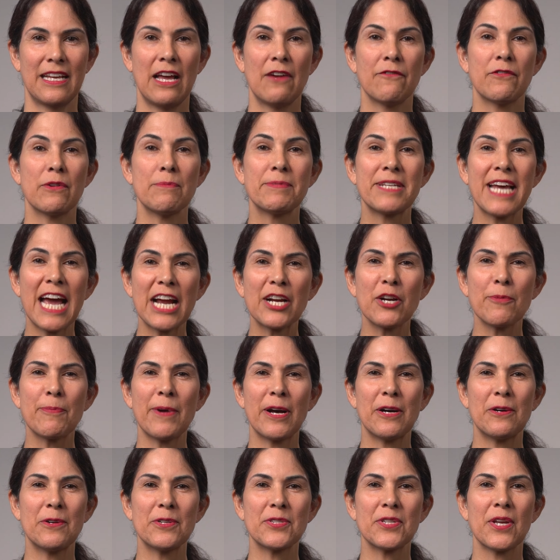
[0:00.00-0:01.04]
From tiger
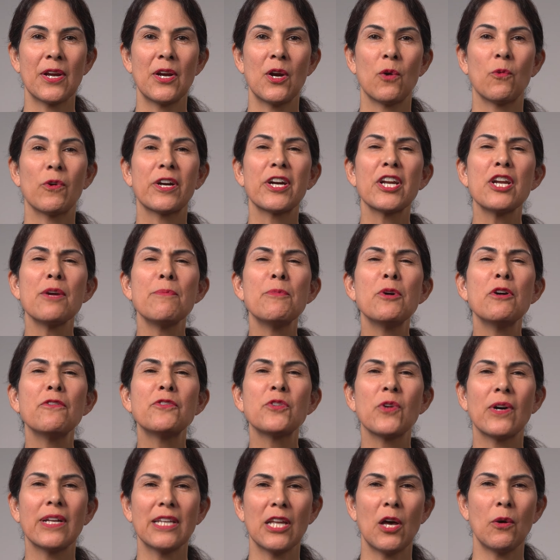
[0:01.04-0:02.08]
pose, we're going to move
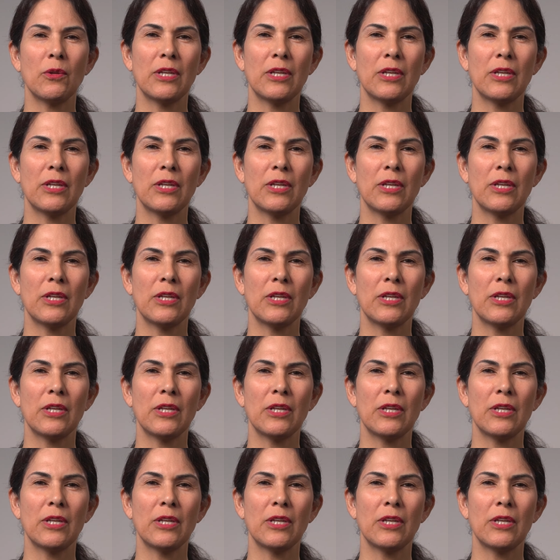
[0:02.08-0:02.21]
to a low